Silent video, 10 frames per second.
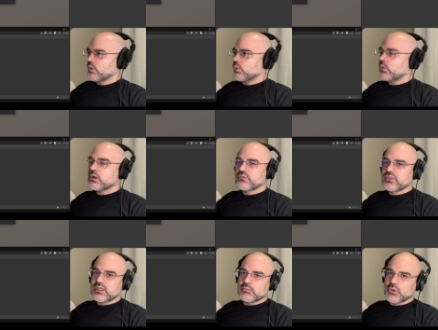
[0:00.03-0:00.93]
one of
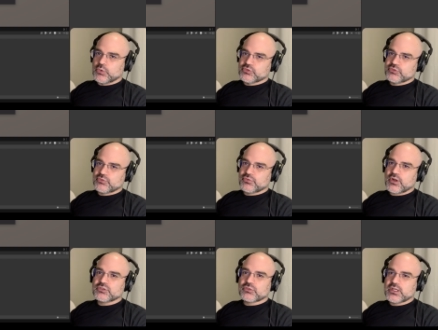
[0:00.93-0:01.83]
the most
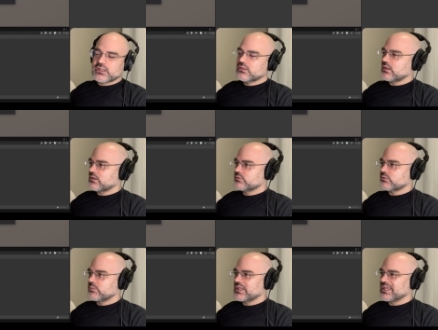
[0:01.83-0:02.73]
frustrating things
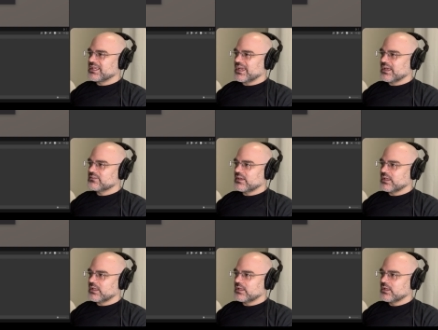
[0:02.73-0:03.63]
for me as
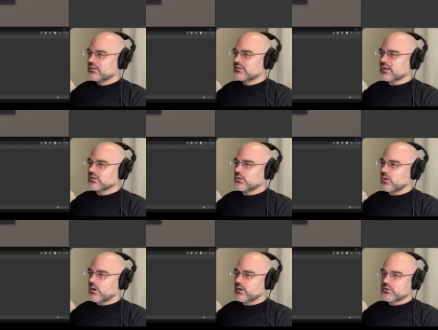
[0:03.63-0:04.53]
a technical
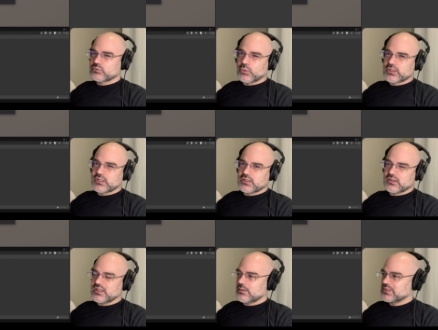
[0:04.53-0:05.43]
artist working in
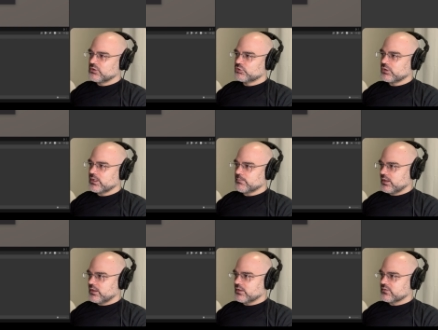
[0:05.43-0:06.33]
the game industry
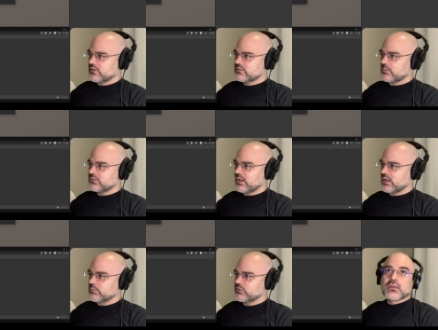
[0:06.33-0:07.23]
is
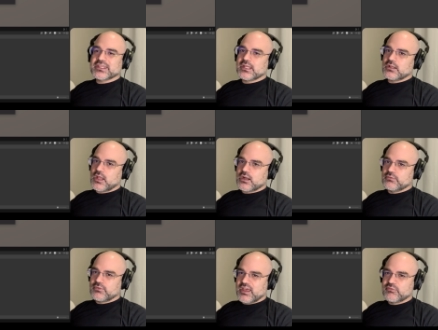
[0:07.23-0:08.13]
sometimes I get a lot
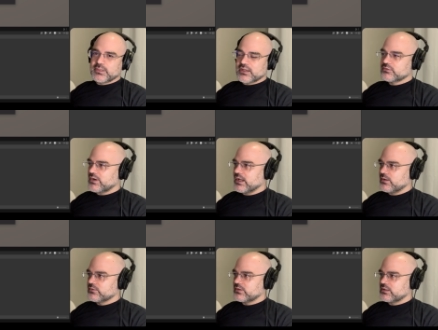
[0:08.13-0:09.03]
of FBX
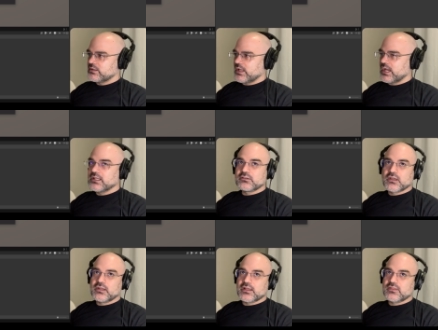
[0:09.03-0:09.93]
files and I need to
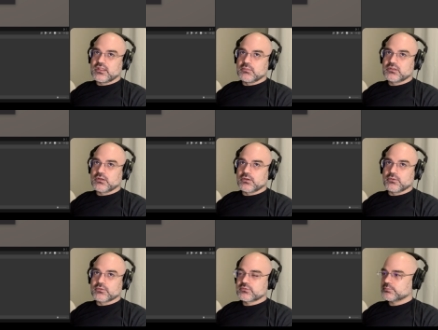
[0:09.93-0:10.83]
connect the
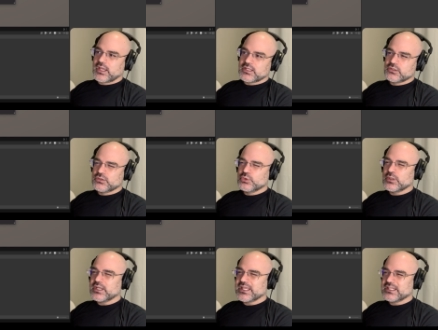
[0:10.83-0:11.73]
materials. And
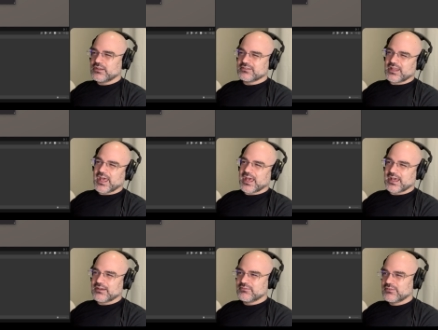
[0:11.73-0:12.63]
Unity doesn't
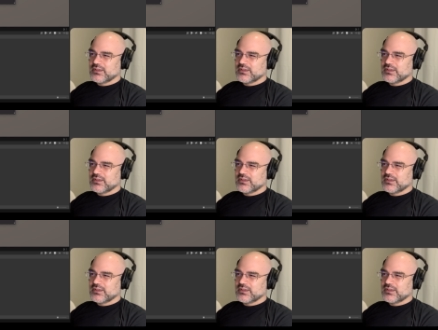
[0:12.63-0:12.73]
have